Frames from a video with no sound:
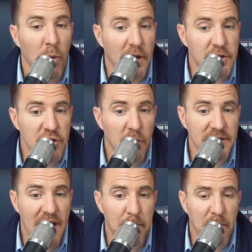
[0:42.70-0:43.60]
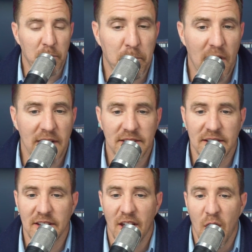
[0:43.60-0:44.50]
let you know what's happening with
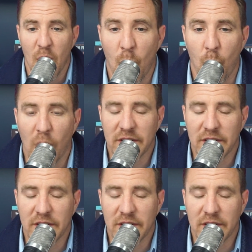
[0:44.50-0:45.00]
prices, what's